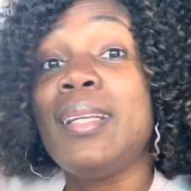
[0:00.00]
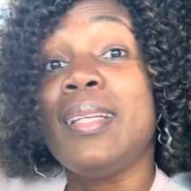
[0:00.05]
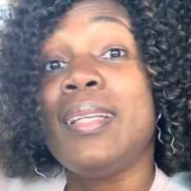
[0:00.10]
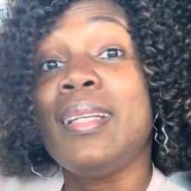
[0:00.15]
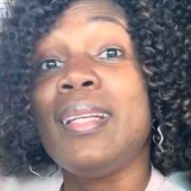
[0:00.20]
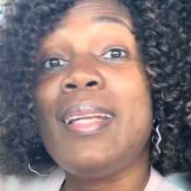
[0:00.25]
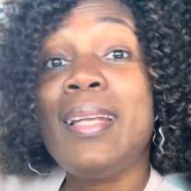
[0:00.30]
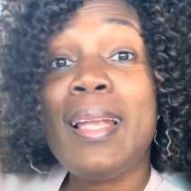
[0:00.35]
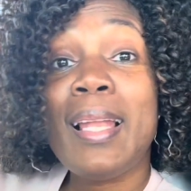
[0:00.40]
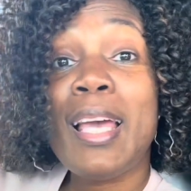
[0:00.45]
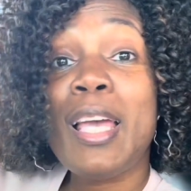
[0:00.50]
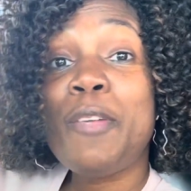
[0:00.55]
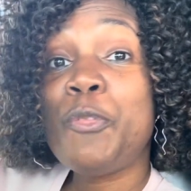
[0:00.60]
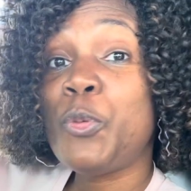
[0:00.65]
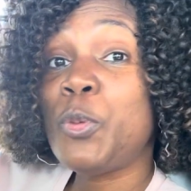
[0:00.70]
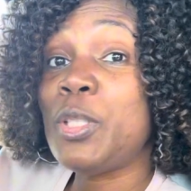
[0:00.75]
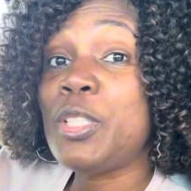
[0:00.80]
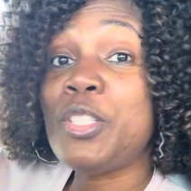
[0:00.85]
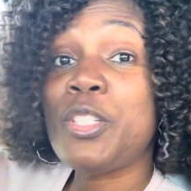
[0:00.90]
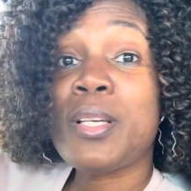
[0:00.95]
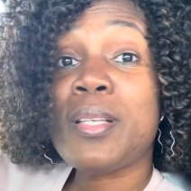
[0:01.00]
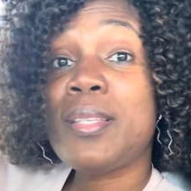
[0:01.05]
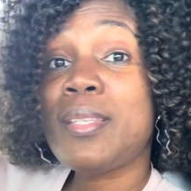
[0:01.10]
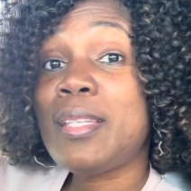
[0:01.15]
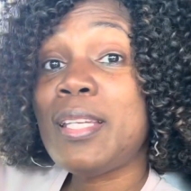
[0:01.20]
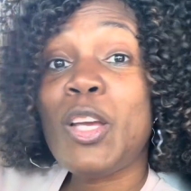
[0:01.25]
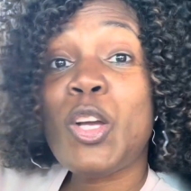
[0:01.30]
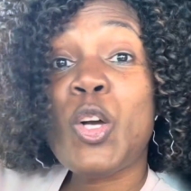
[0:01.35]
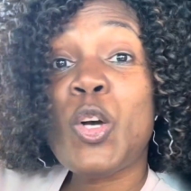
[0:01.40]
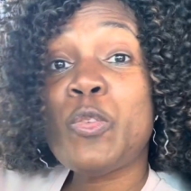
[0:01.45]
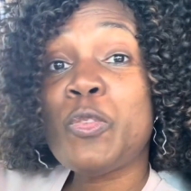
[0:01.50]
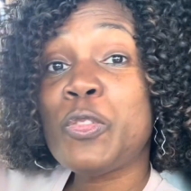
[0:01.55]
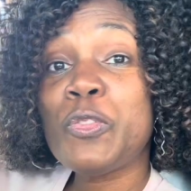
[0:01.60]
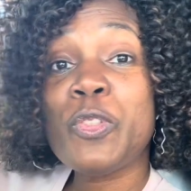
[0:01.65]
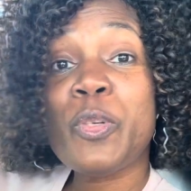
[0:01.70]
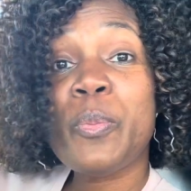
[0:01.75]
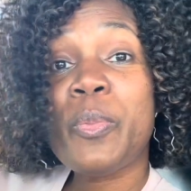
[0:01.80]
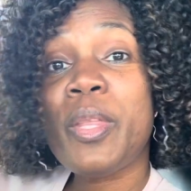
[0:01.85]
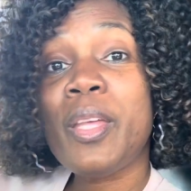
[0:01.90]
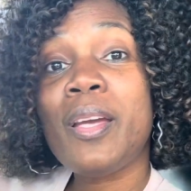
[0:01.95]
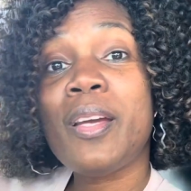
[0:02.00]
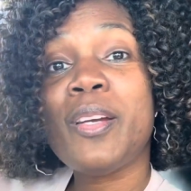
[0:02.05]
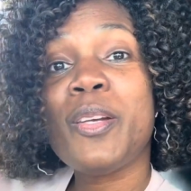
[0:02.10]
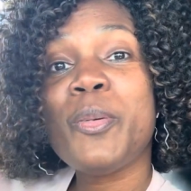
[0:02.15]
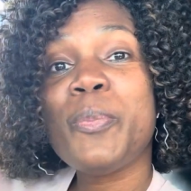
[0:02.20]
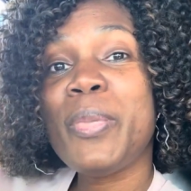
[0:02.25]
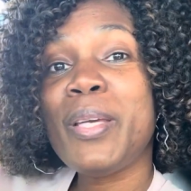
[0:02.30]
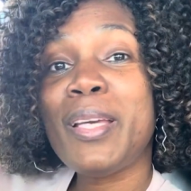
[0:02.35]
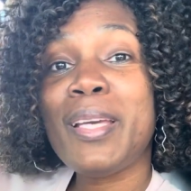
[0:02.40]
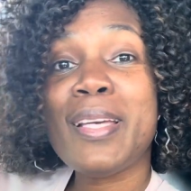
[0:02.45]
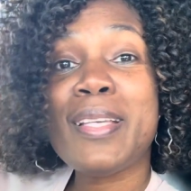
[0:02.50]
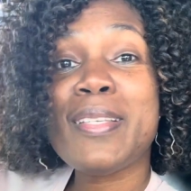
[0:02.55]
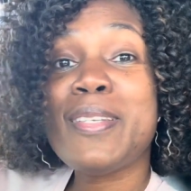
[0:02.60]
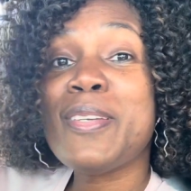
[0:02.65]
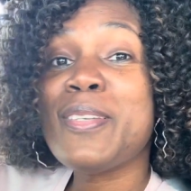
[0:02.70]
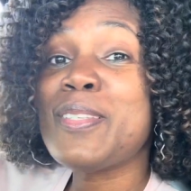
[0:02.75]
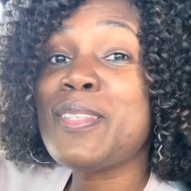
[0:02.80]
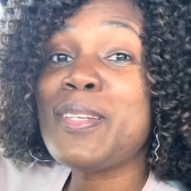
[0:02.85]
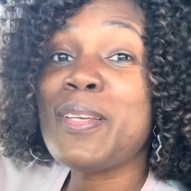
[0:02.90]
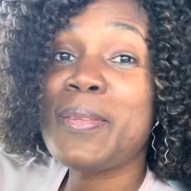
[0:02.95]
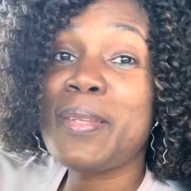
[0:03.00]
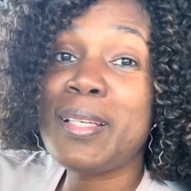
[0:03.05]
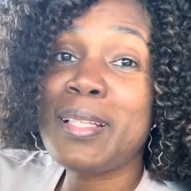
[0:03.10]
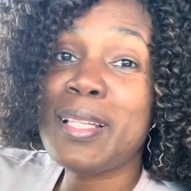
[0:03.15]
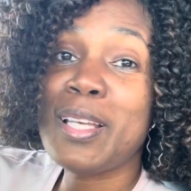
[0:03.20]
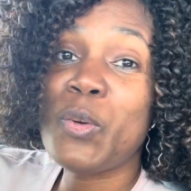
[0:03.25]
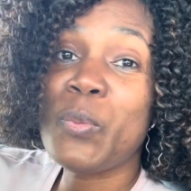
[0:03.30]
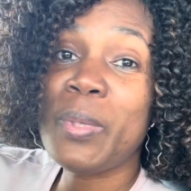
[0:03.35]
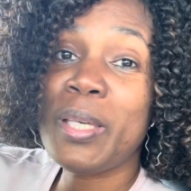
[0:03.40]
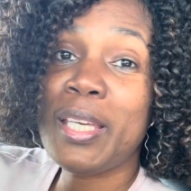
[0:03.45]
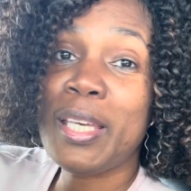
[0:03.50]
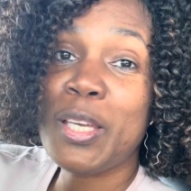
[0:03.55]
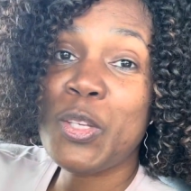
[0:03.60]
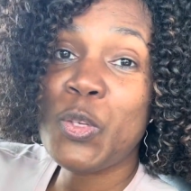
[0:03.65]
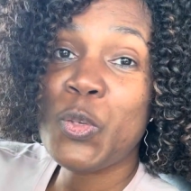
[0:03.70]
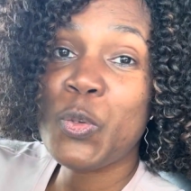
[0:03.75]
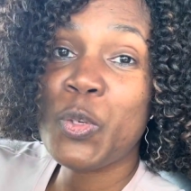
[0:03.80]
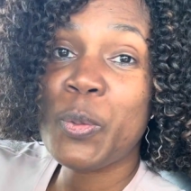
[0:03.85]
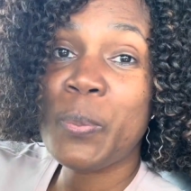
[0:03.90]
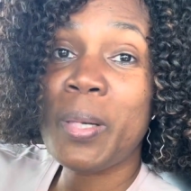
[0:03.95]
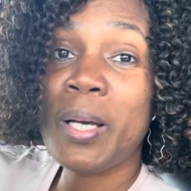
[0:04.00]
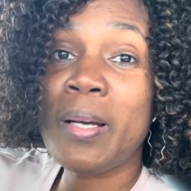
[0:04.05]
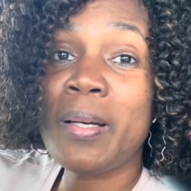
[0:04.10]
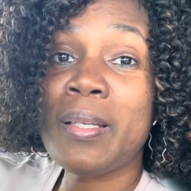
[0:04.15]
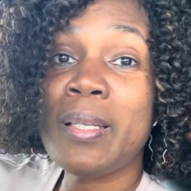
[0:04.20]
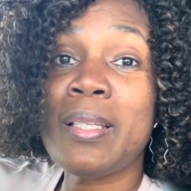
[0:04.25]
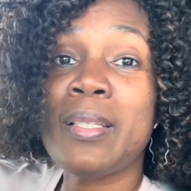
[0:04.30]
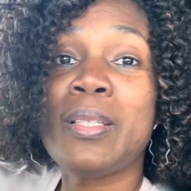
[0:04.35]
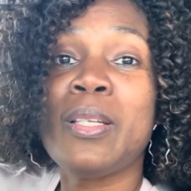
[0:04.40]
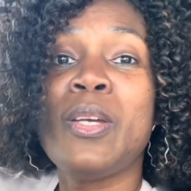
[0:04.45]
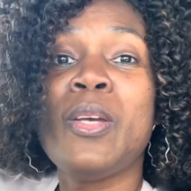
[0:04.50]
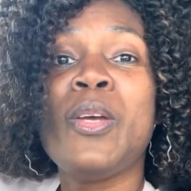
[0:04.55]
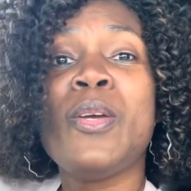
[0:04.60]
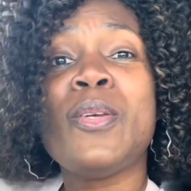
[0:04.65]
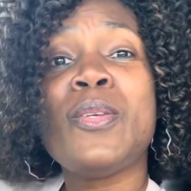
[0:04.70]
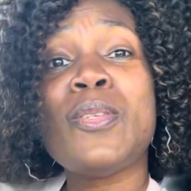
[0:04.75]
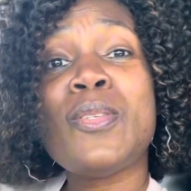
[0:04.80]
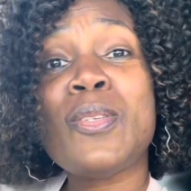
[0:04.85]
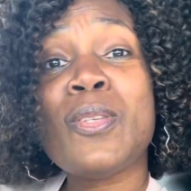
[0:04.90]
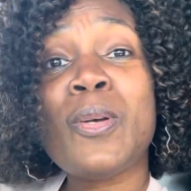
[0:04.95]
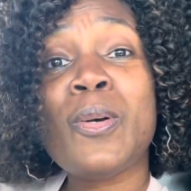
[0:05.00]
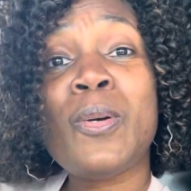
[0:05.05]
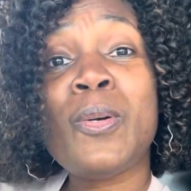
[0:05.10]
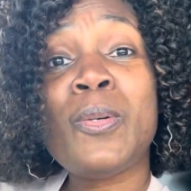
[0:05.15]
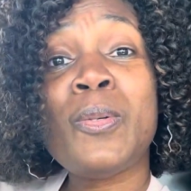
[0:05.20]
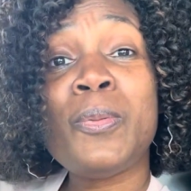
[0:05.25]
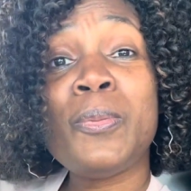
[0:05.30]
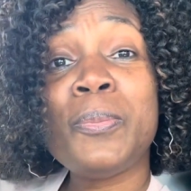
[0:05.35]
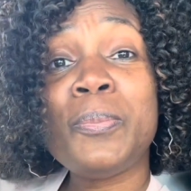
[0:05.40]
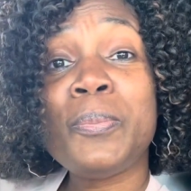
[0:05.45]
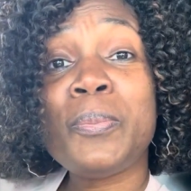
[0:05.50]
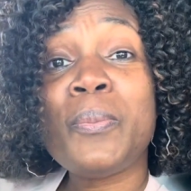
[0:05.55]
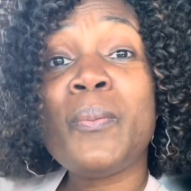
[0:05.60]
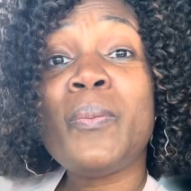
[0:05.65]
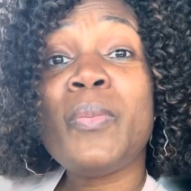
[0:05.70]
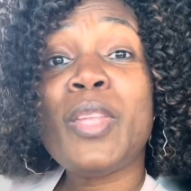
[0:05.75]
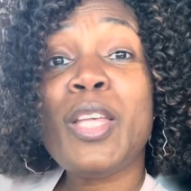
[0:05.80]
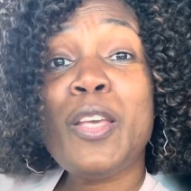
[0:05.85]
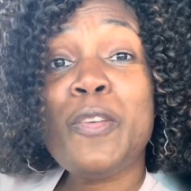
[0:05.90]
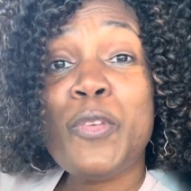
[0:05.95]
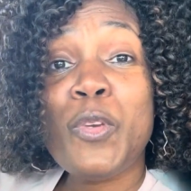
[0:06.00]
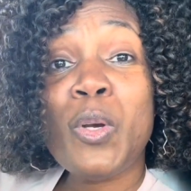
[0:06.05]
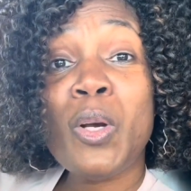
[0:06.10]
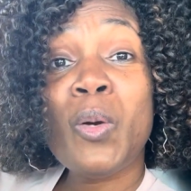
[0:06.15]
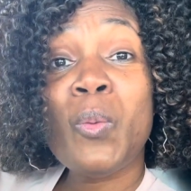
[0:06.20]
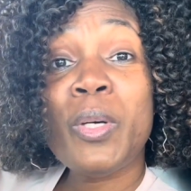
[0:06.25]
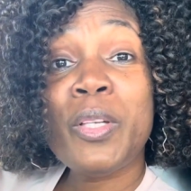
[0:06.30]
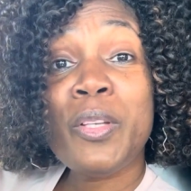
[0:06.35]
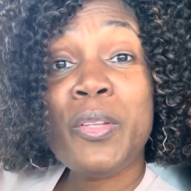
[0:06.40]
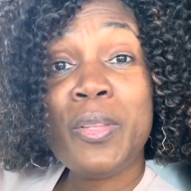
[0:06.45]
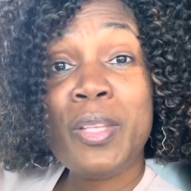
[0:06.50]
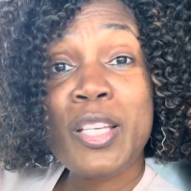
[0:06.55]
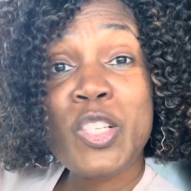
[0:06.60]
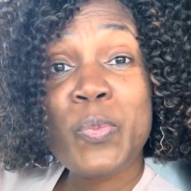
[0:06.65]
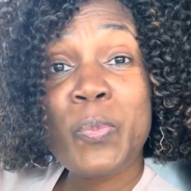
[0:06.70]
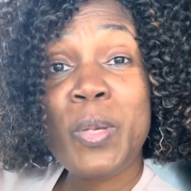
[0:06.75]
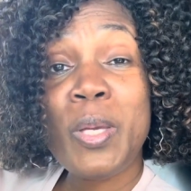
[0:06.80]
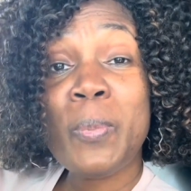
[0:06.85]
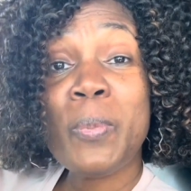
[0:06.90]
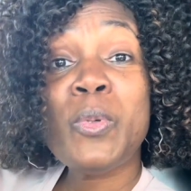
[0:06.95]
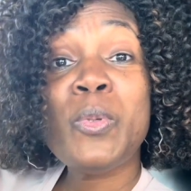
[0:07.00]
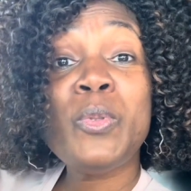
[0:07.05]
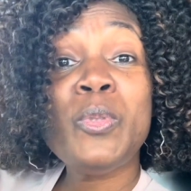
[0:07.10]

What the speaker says: life will just take over from there, because there's nothing that we can do about it. So if you're one of these people who